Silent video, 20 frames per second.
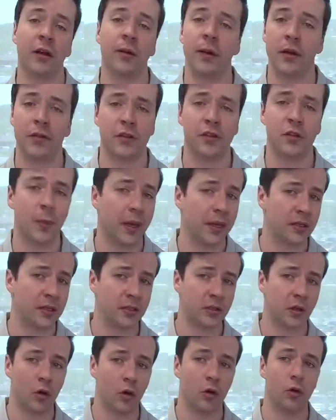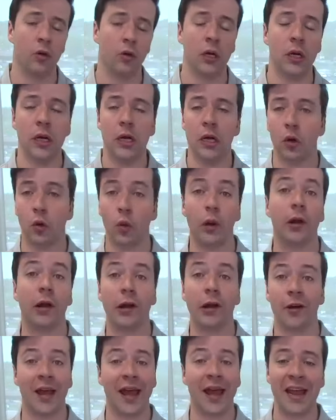about the space as a whole, we're
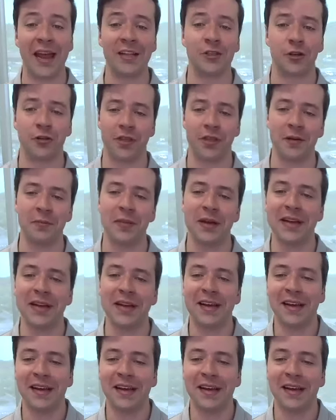here to answer them.